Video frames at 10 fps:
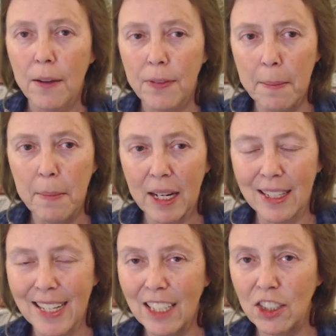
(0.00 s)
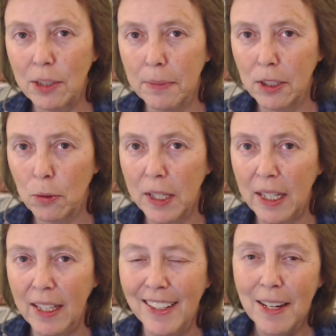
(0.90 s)
that my connection
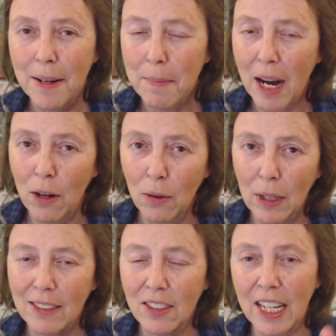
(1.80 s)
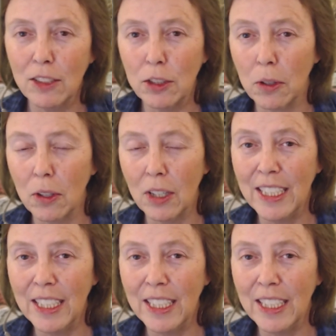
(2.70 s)
between my online scheduler